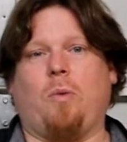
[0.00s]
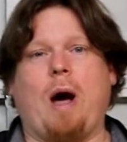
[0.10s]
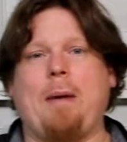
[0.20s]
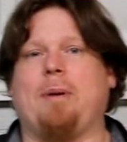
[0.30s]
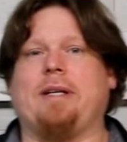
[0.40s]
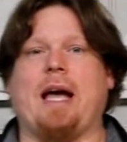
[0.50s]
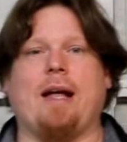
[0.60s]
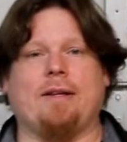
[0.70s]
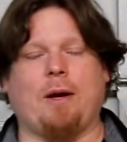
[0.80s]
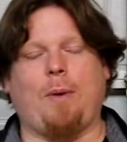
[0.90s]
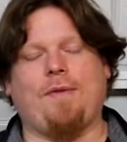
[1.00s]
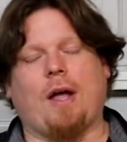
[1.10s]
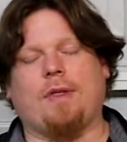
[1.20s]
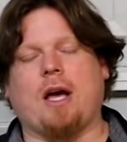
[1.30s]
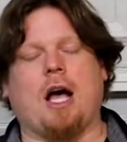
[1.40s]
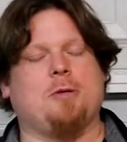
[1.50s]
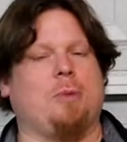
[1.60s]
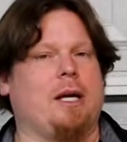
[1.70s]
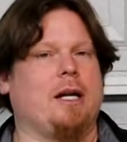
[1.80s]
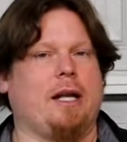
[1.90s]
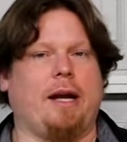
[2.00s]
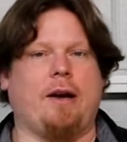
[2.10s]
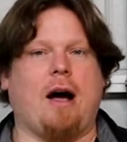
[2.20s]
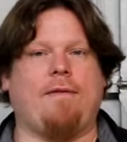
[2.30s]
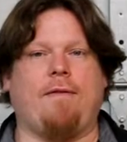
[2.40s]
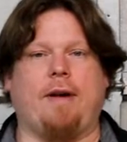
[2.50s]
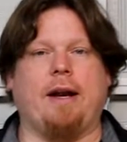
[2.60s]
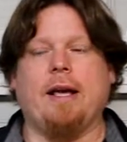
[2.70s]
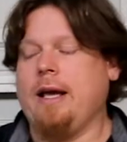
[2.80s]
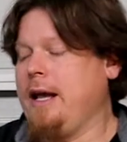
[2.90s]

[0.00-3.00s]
wipe it down until we've got the Cosmoline cleaned off of it.